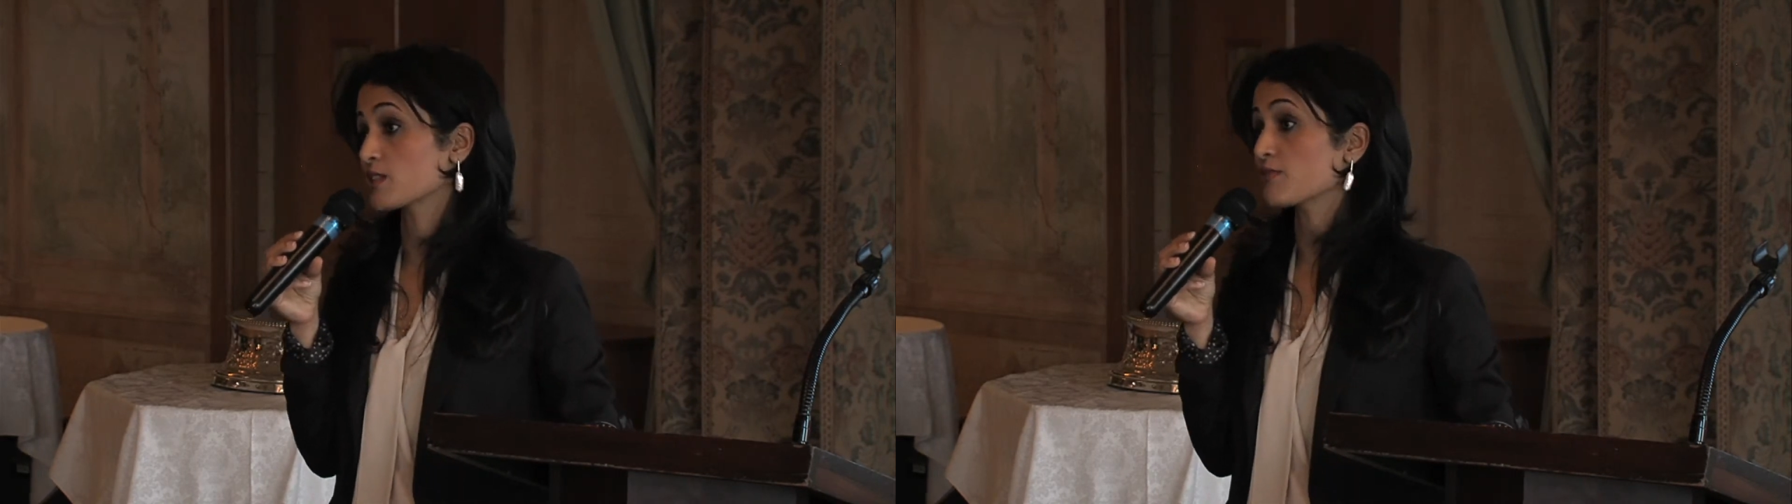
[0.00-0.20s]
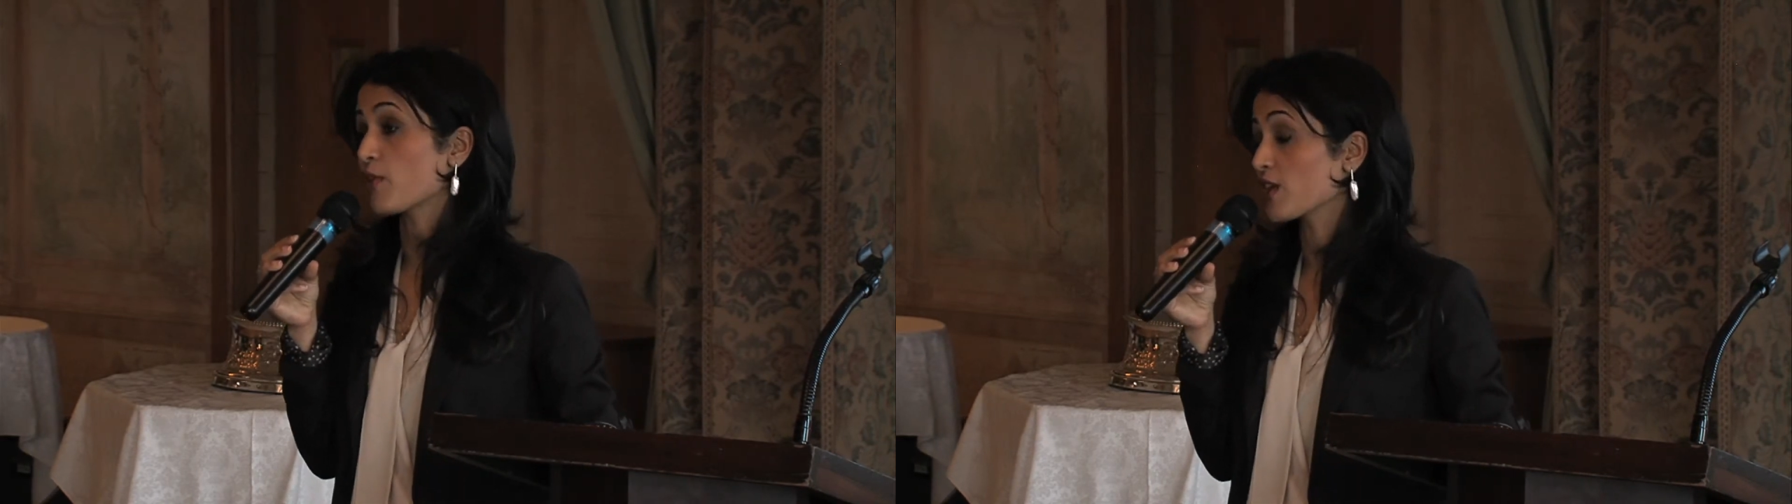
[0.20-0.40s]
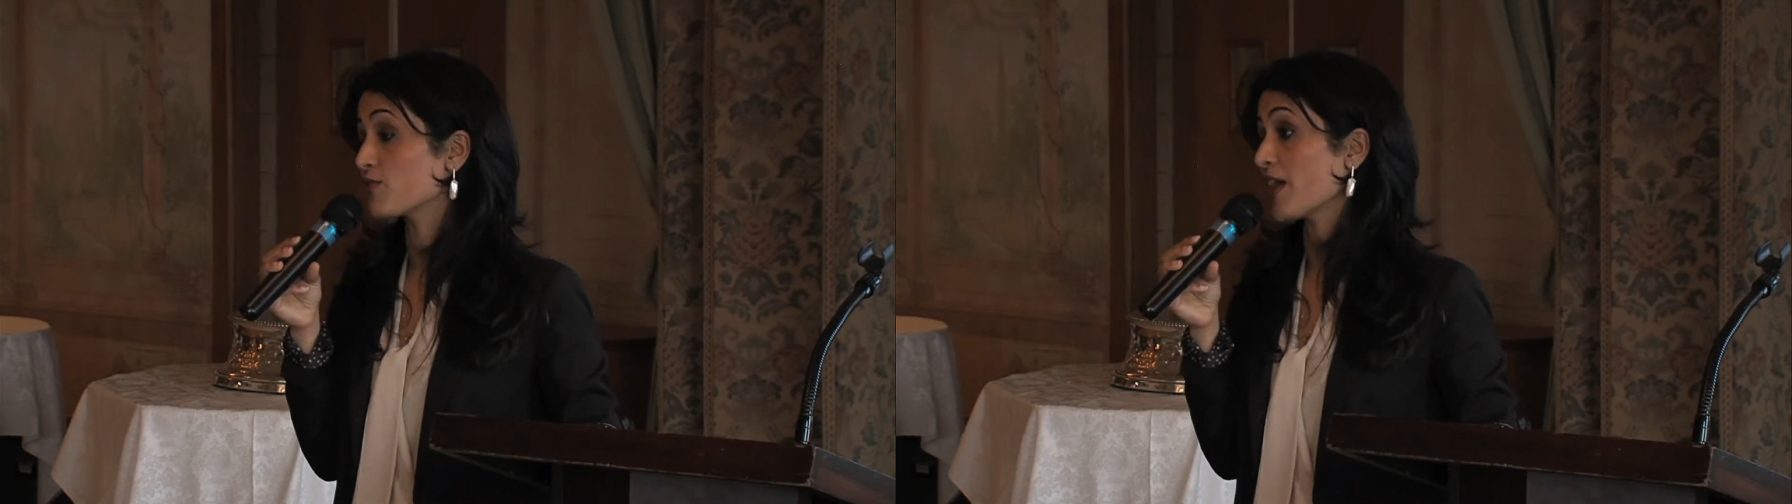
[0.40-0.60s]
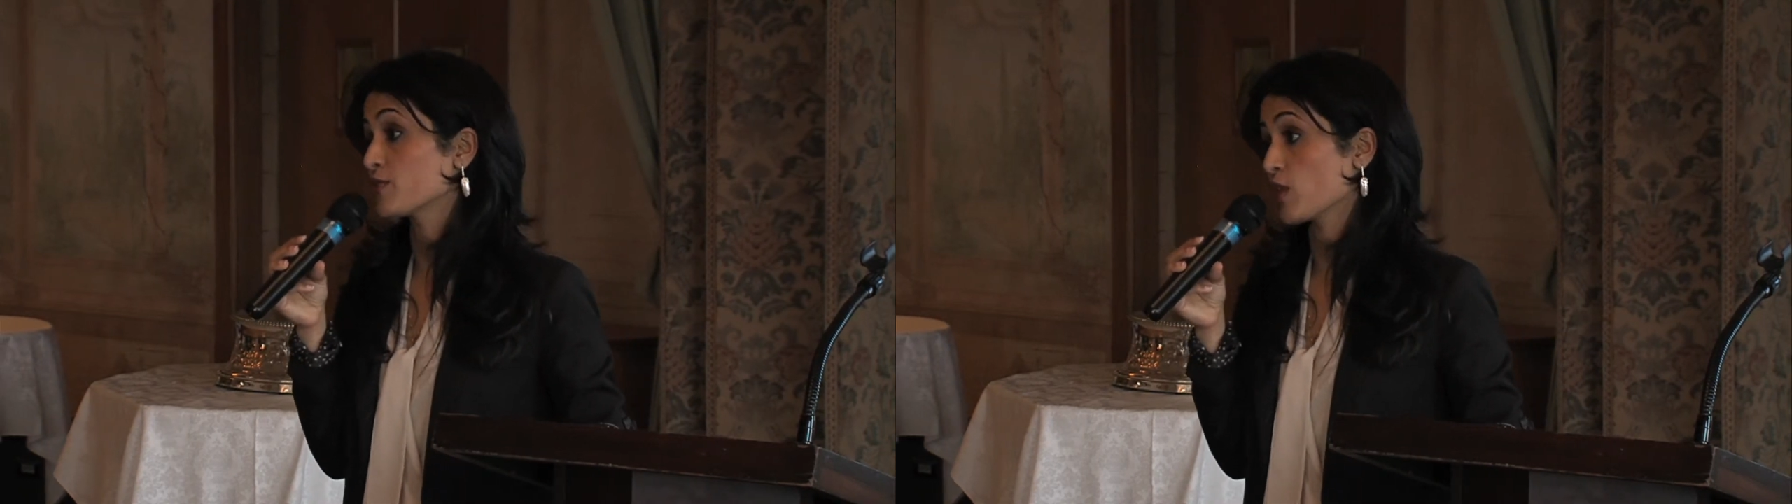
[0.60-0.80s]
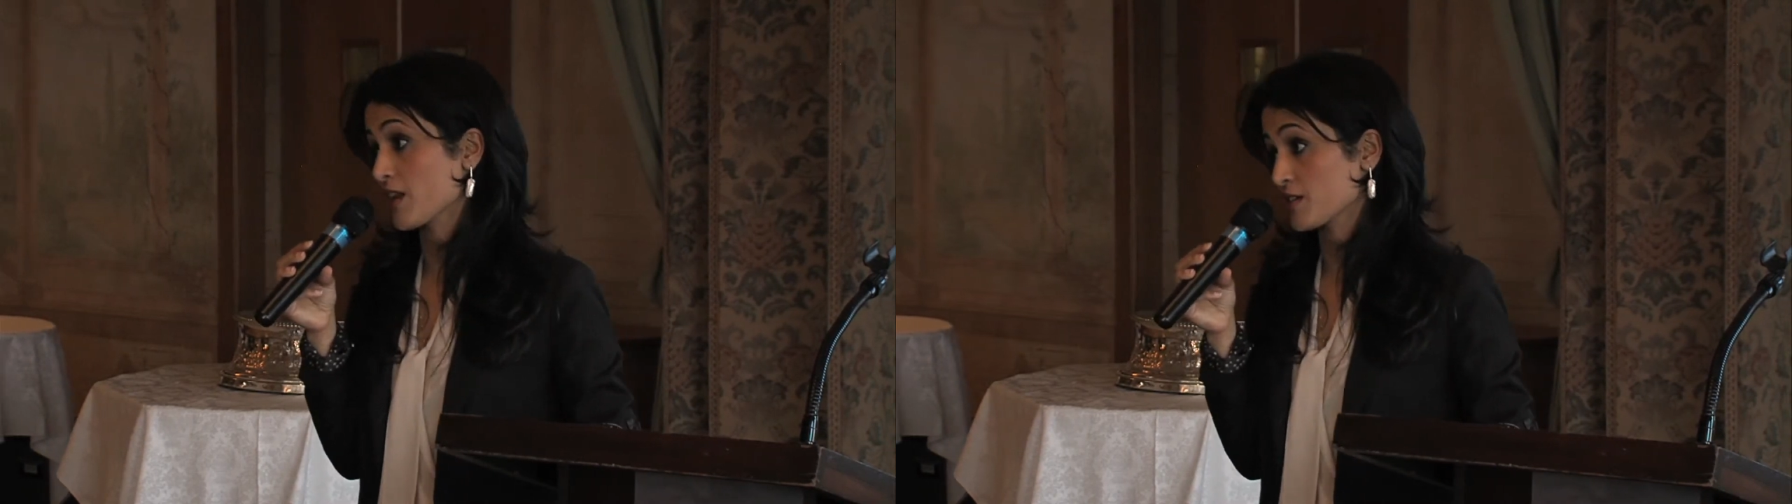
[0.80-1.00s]
than
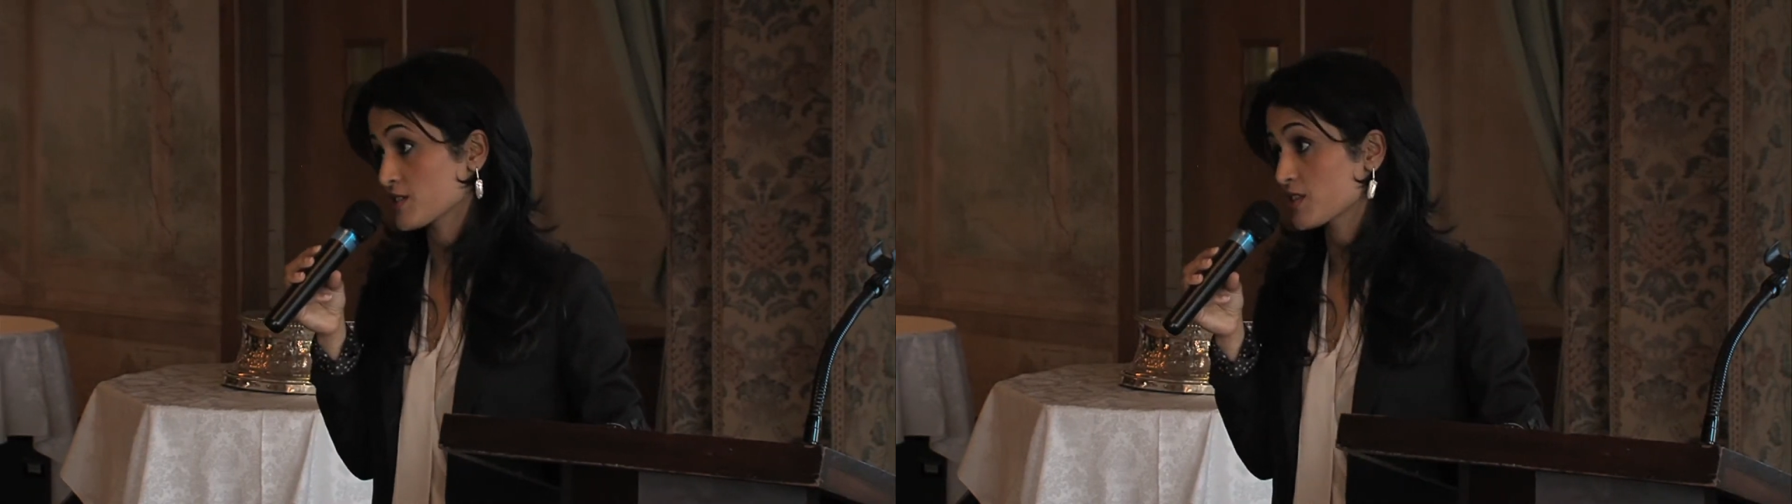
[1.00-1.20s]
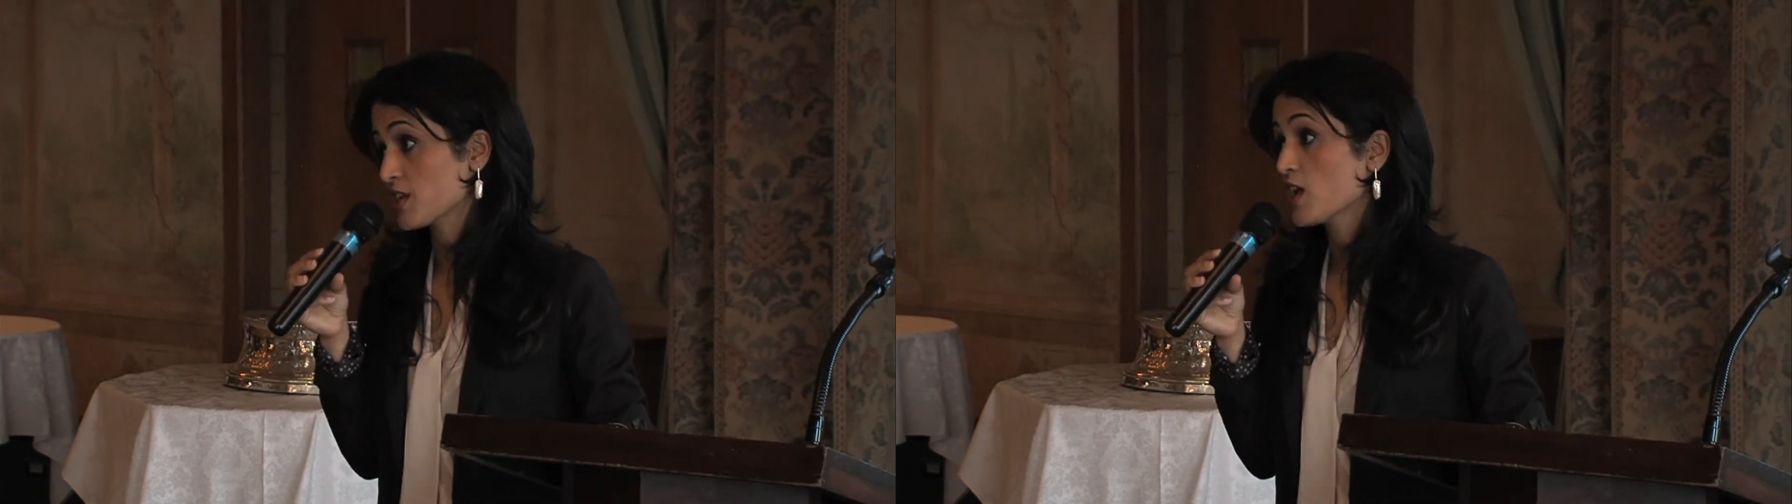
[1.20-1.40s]
$45